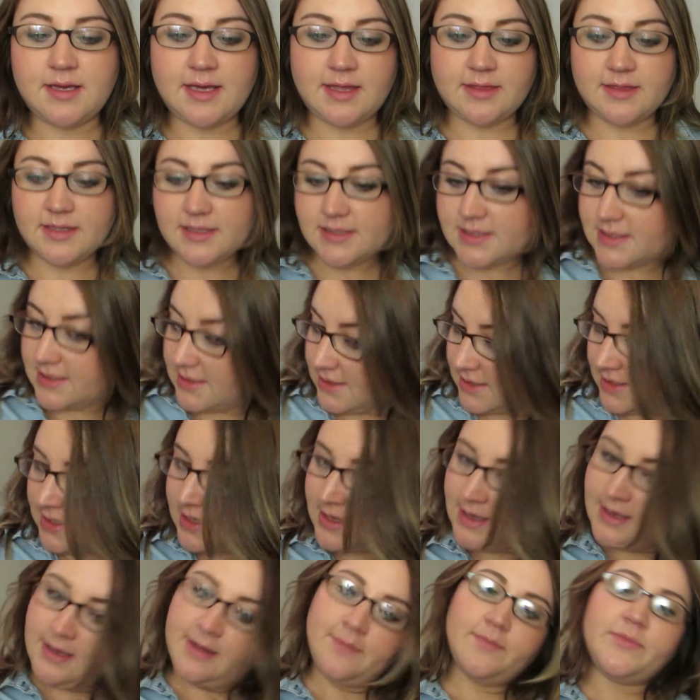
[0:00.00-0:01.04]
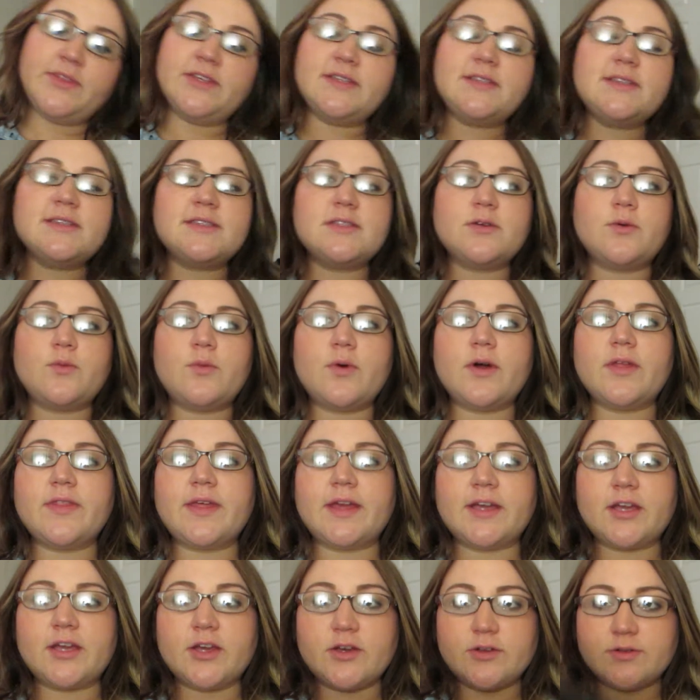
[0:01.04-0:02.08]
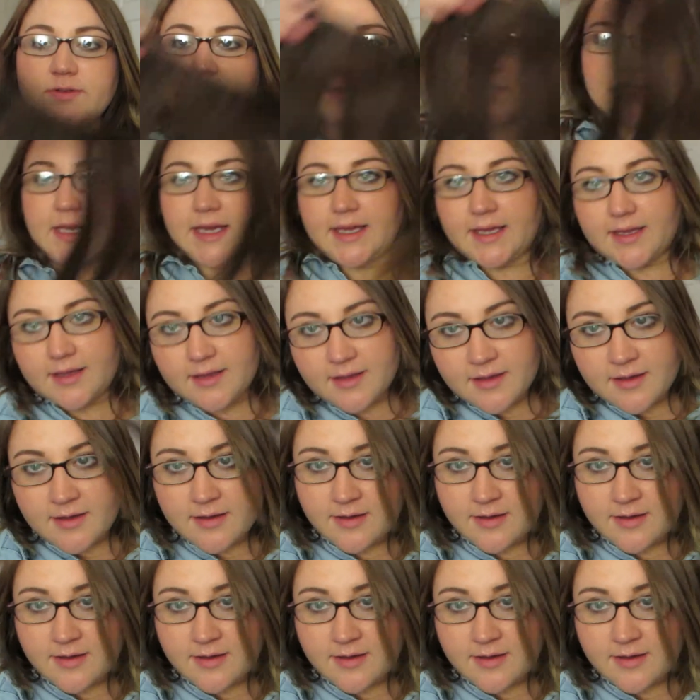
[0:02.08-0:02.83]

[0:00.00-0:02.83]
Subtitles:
and this is the one that goes like